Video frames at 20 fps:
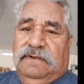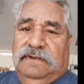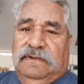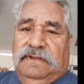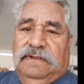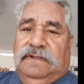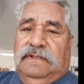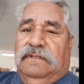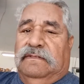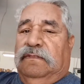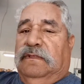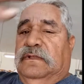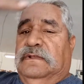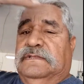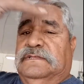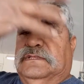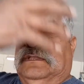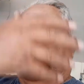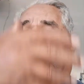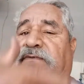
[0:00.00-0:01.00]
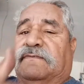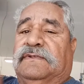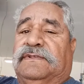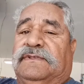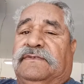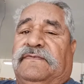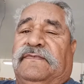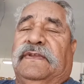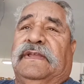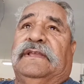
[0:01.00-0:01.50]
as long as it covers
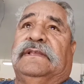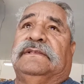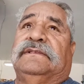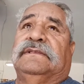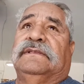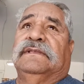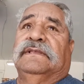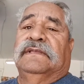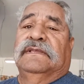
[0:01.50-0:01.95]
your face.